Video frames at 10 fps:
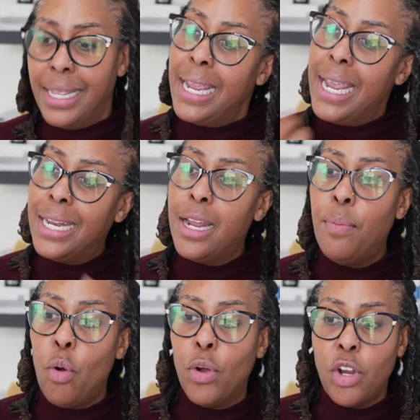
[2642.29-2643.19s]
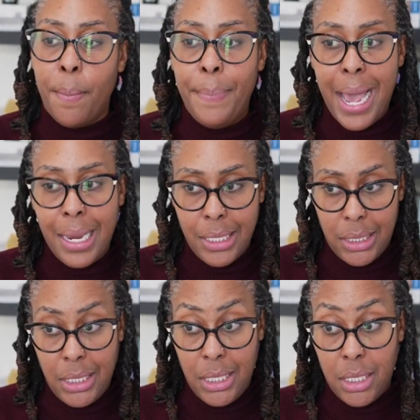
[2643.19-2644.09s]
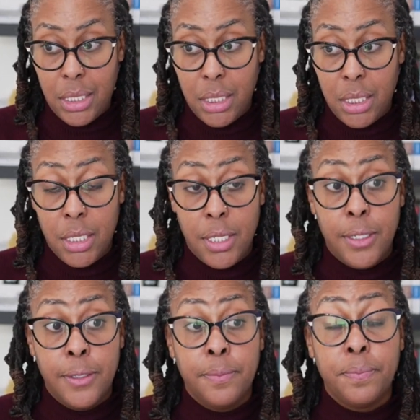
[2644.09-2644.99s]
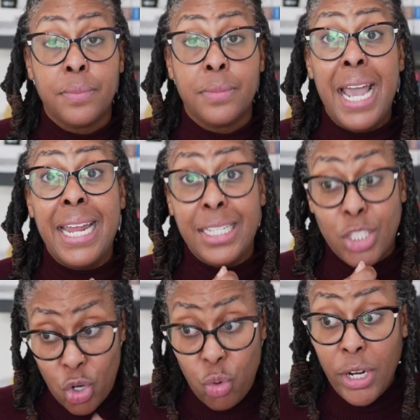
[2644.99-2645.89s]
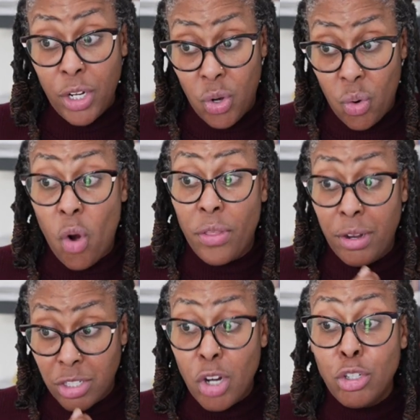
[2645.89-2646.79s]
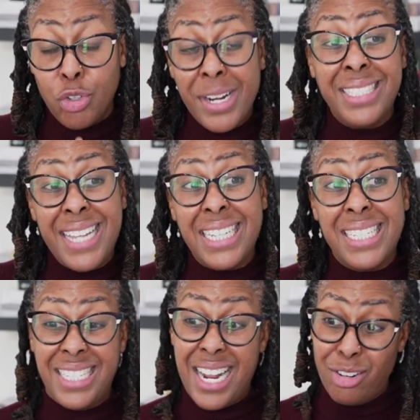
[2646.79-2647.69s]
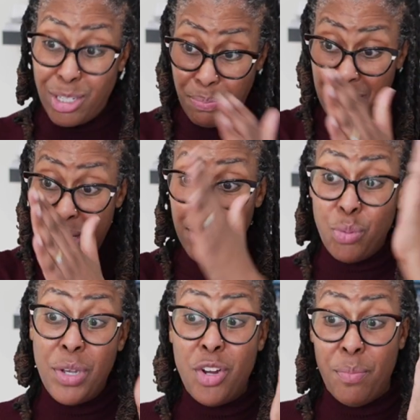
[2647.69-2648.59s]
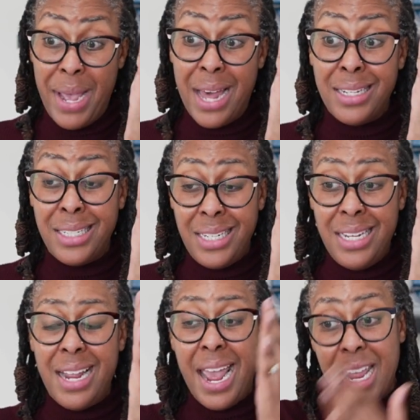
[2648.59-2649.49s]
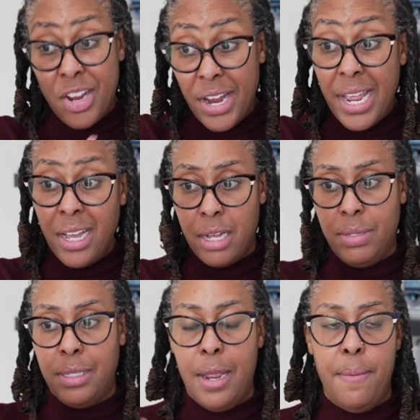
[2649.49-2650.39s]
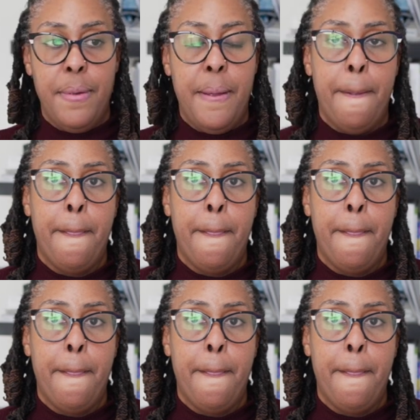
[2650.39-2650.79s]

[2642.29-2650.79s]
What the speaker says: They end up on your balance sheet. And it's critical. Or there are certain transactions that are split between your balance sheet and your income statement.